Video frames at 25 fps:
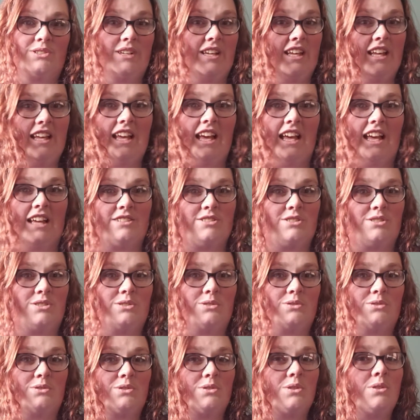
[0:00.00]
He has no
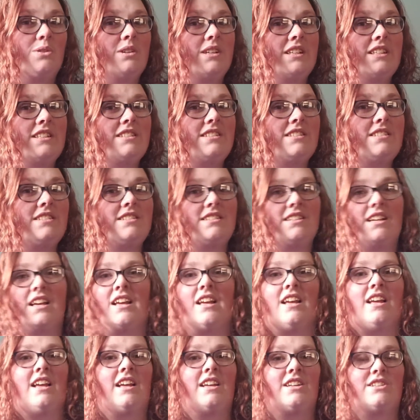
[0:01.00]
choice,
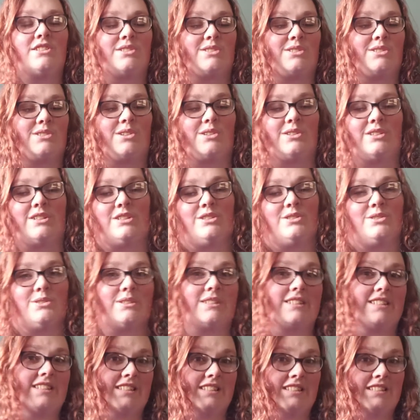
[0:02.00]
so his only
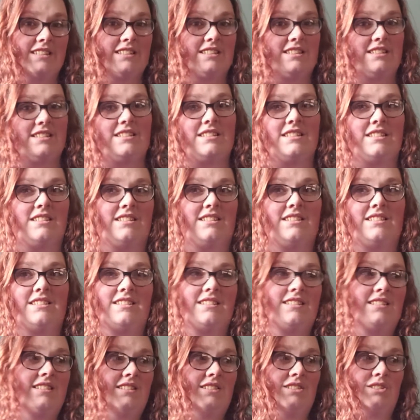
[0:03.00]
choice is
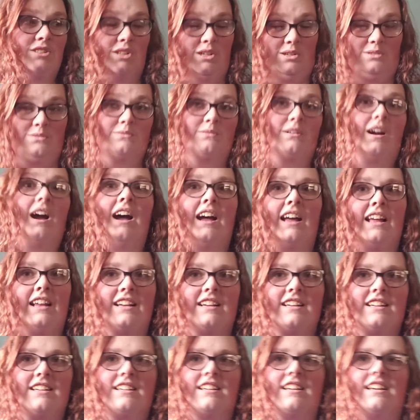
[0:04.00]
to
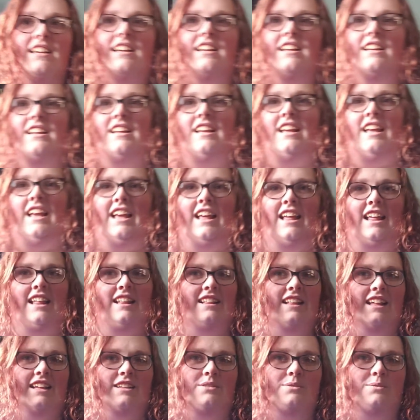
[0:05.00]
run,
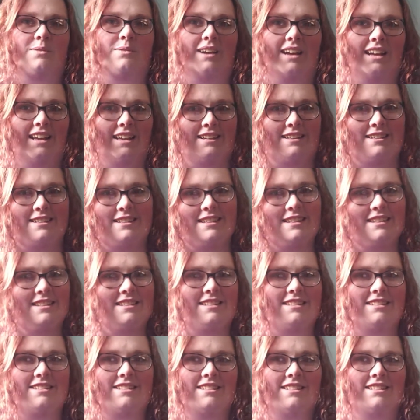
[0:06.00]
and that's why
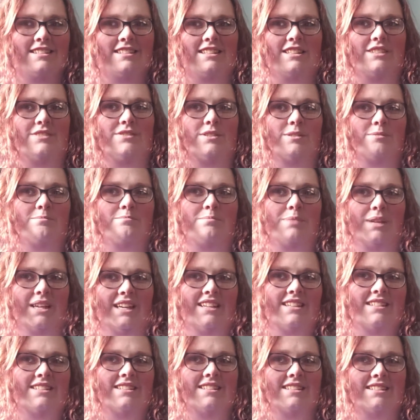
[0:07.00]
he even
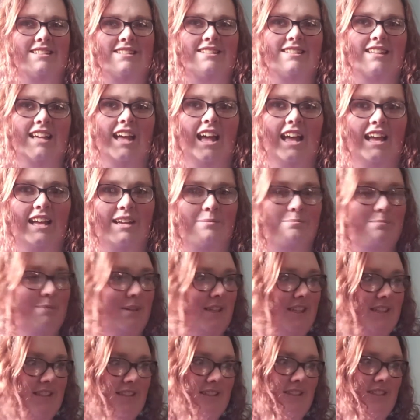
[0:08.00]
picks his side,
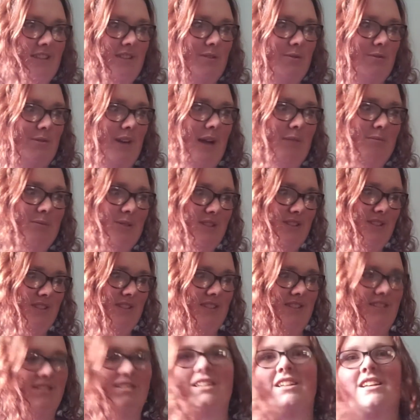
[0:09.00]
picks the
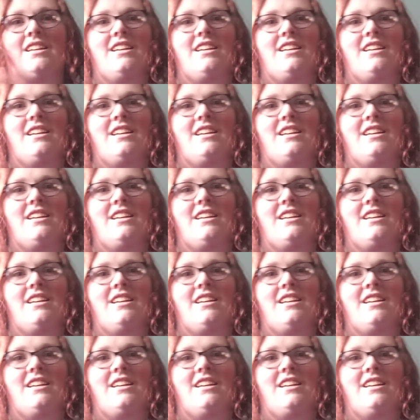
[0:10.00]
rebels,